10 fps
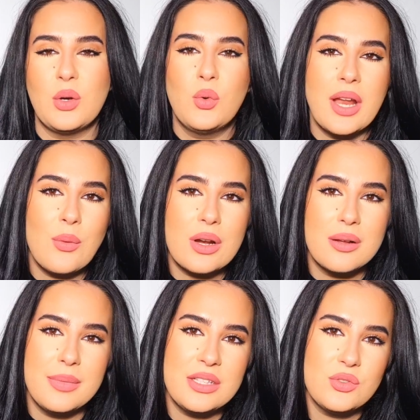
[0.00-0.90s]
Would I
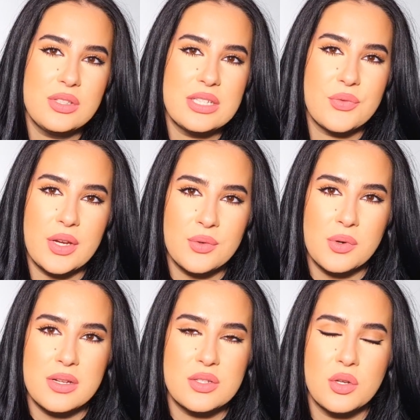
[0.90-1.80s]
recommend you this
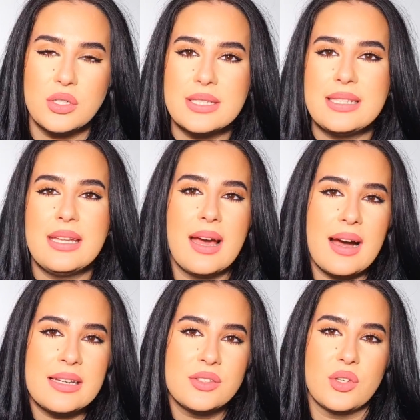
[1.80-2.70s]
fragrance? Honestly,
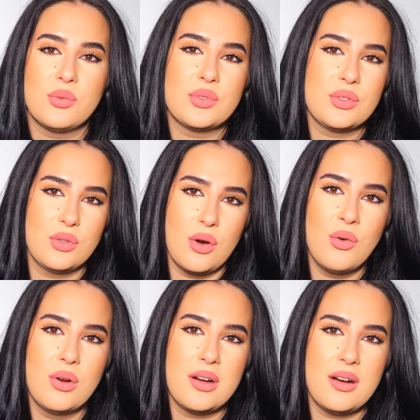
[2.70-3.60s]
I don't
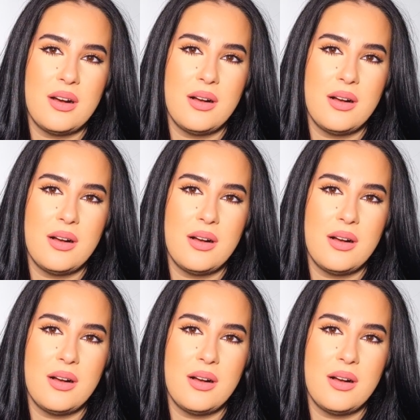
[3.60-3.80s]
know.